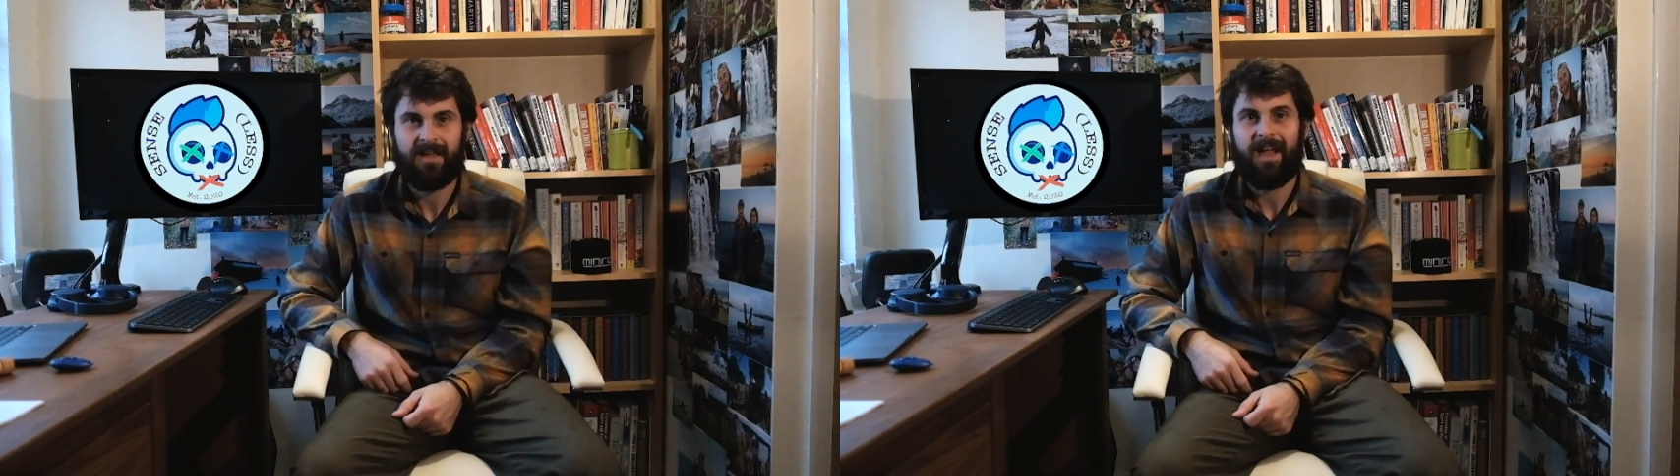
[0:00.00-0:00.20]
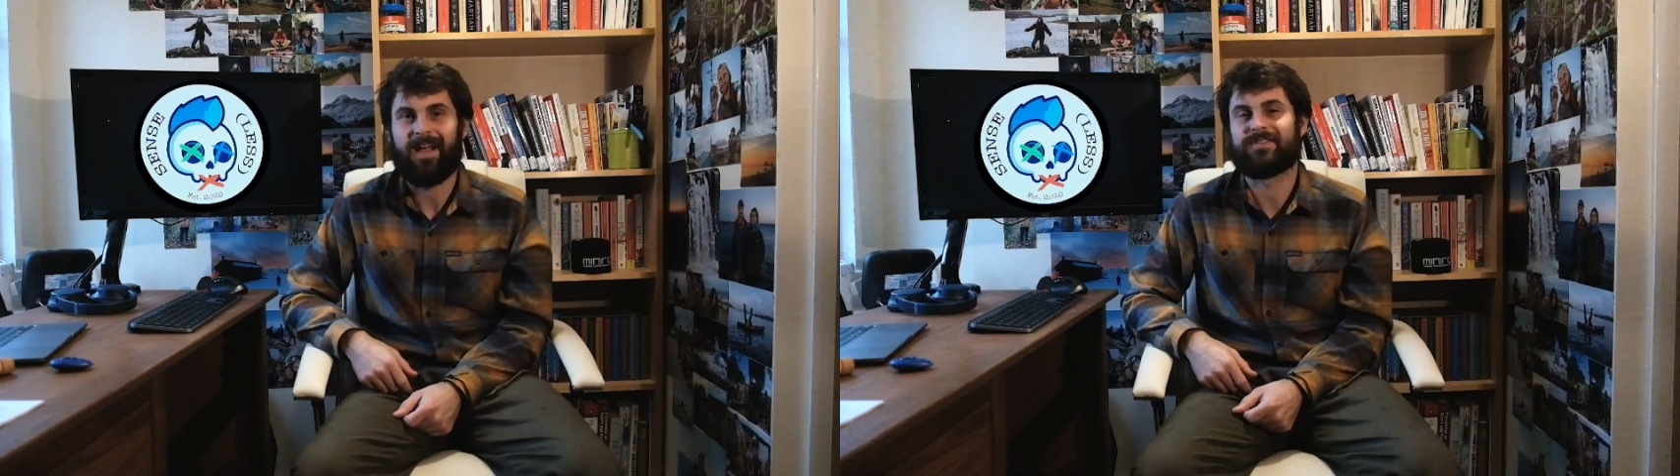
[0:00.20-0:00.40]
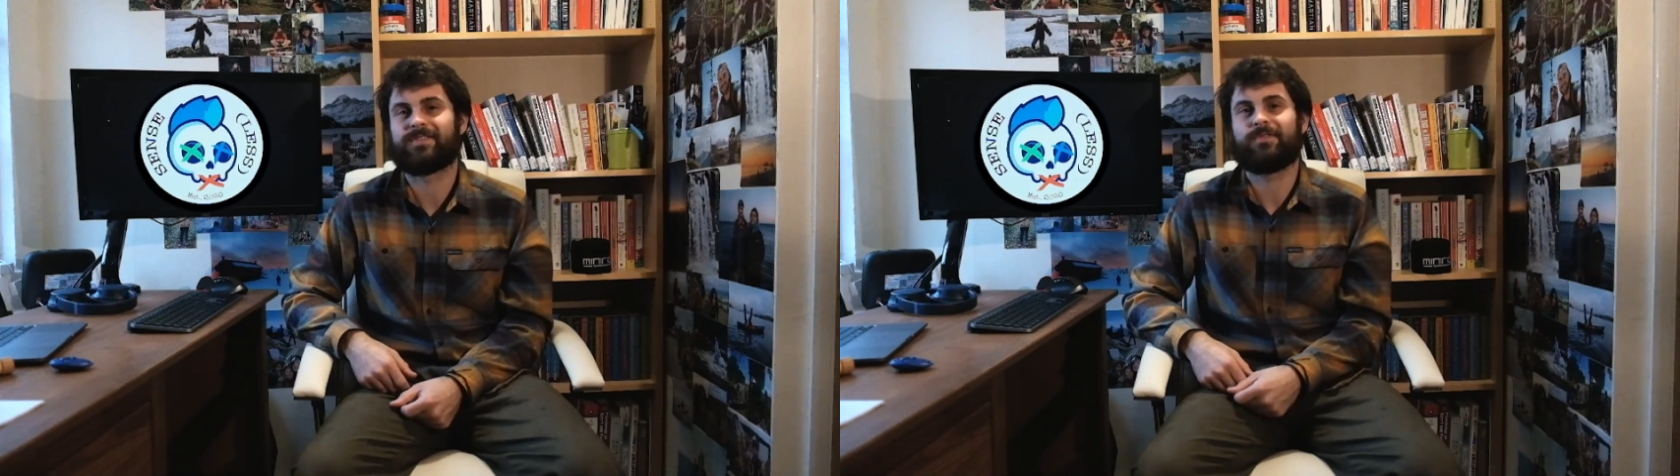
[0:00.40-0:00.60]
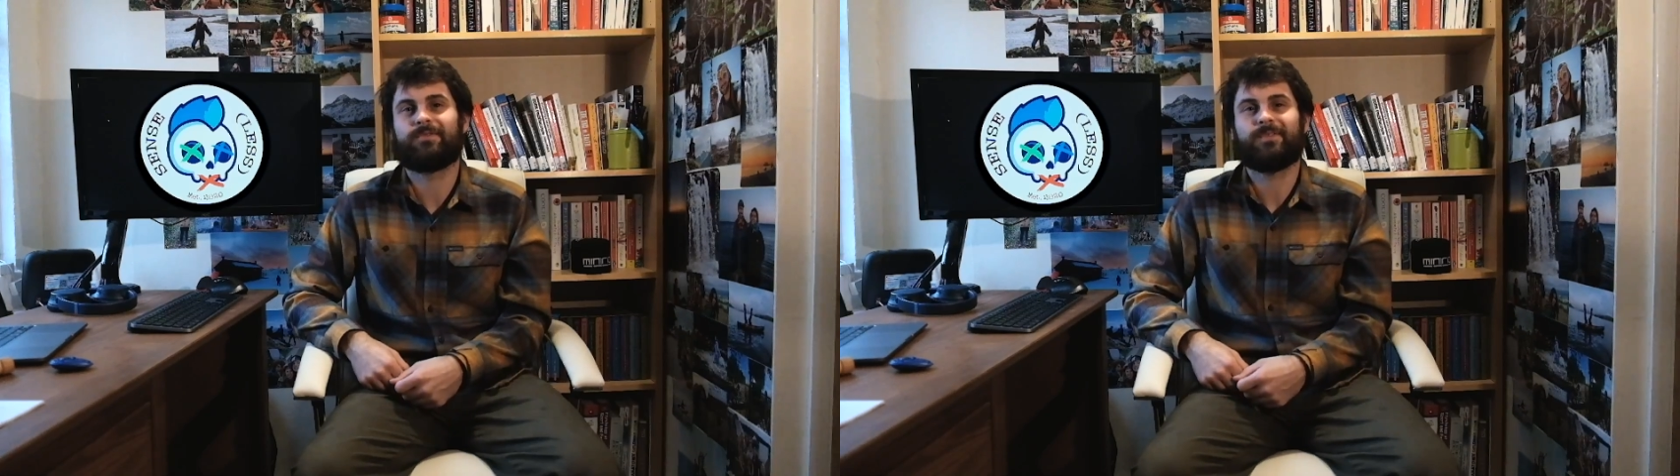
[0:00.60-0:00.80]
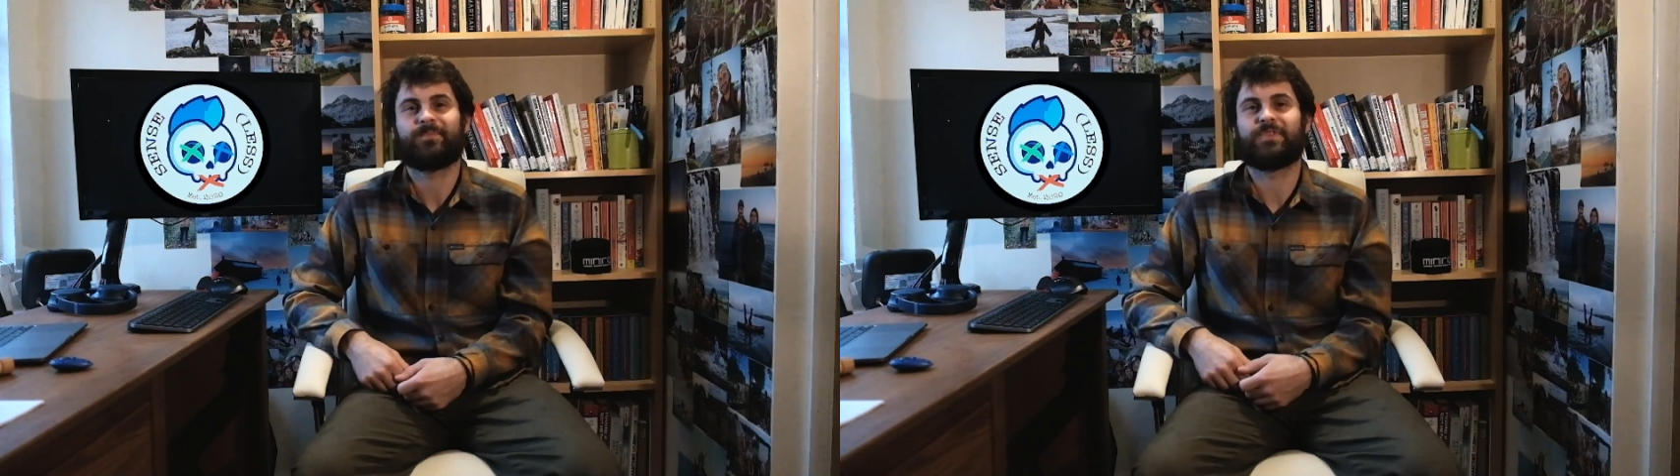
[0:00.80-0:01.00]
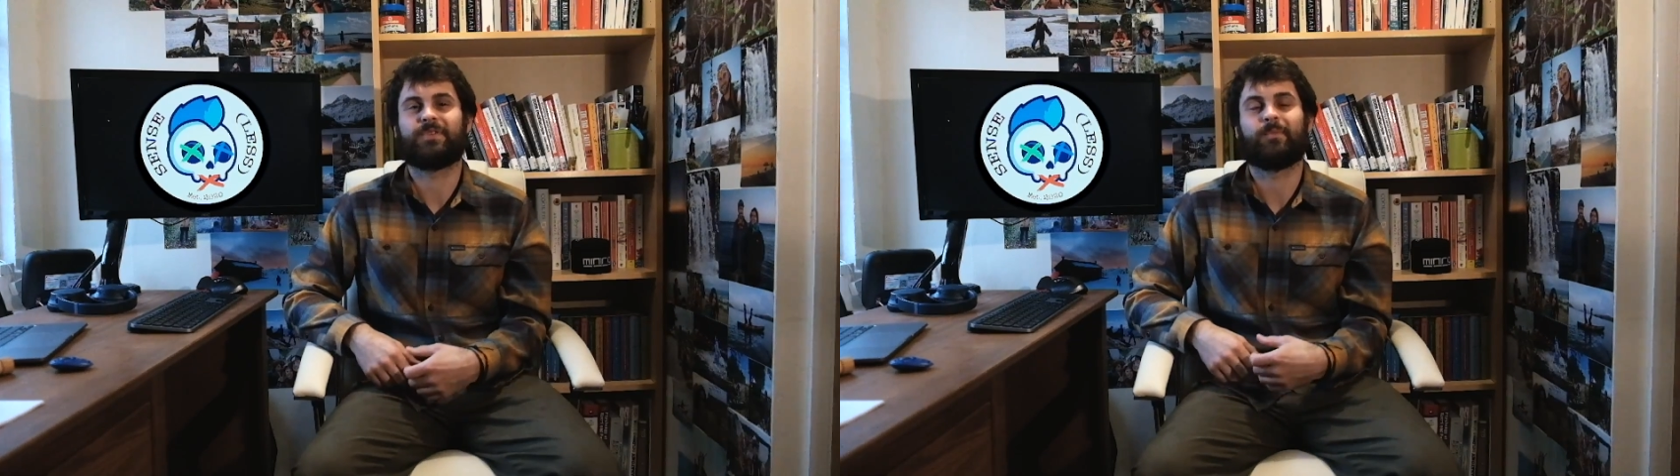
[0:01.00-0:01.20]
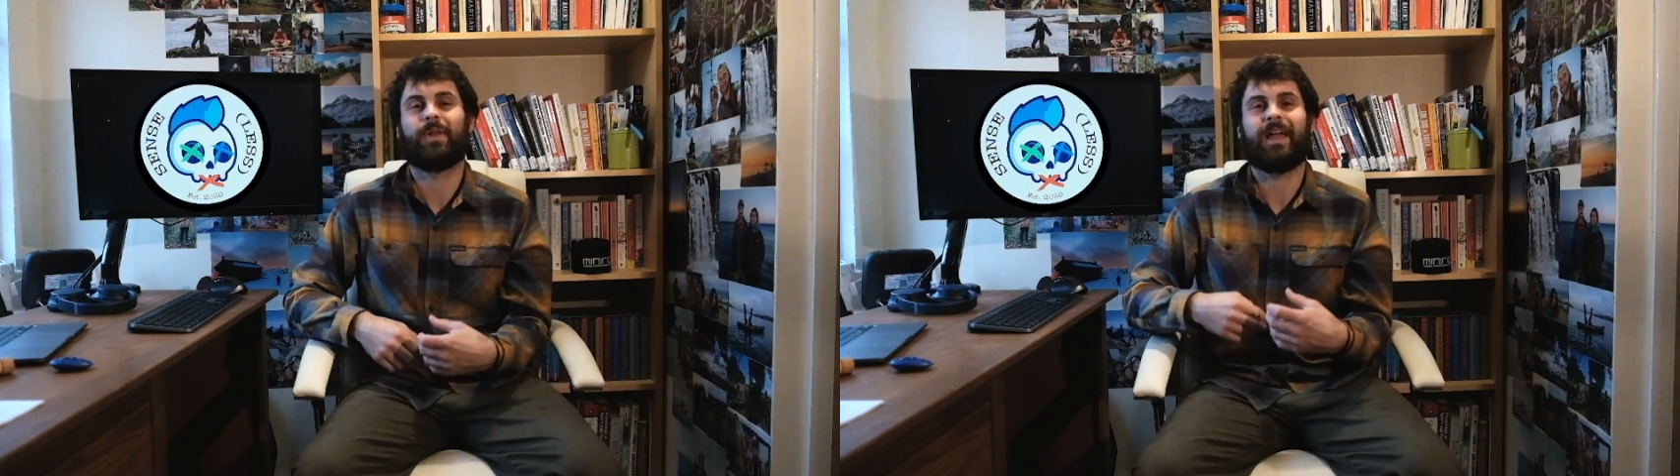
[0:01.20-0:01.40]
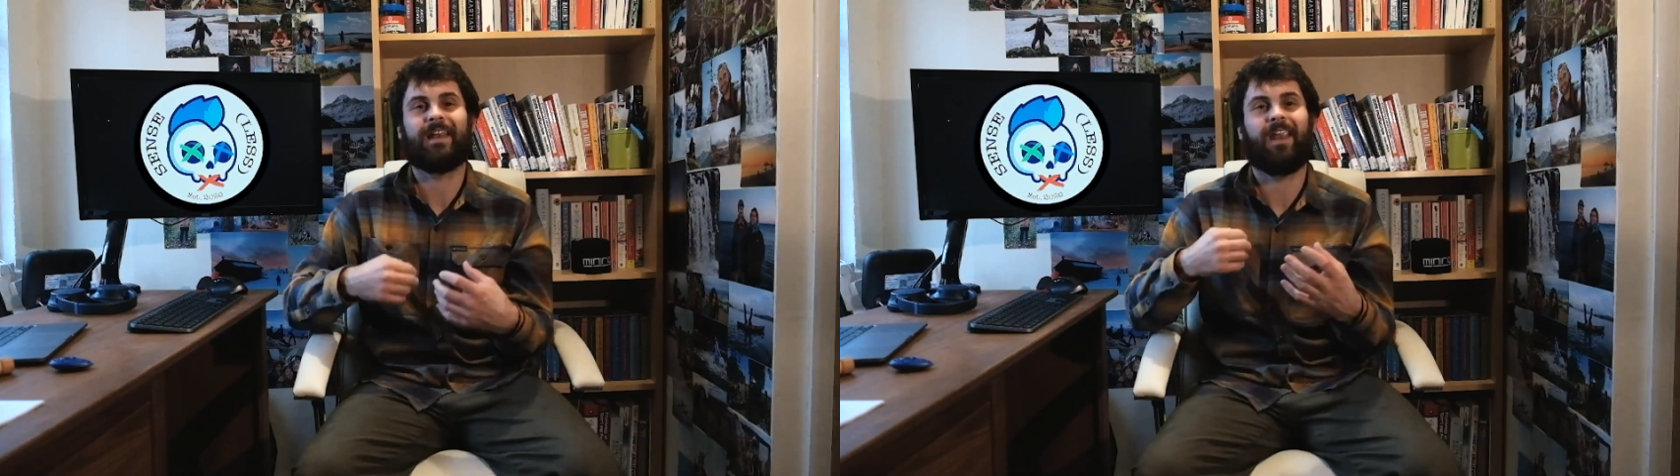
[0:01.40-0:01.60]
And soon you can
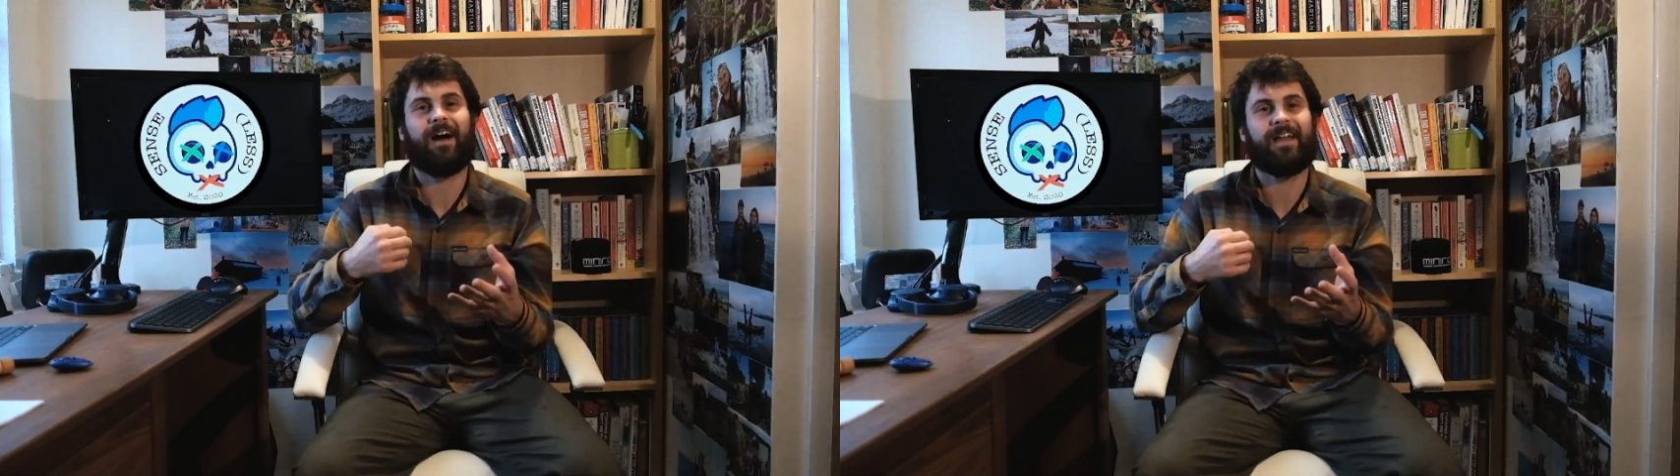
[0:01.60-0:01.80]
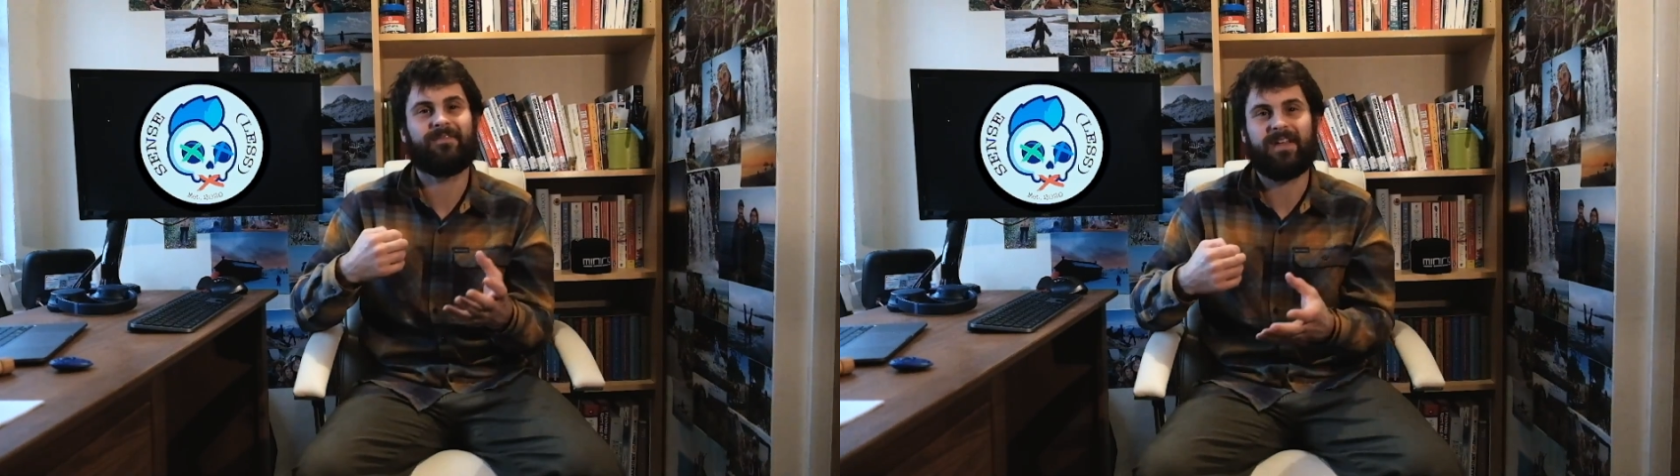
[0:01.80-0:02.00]
play live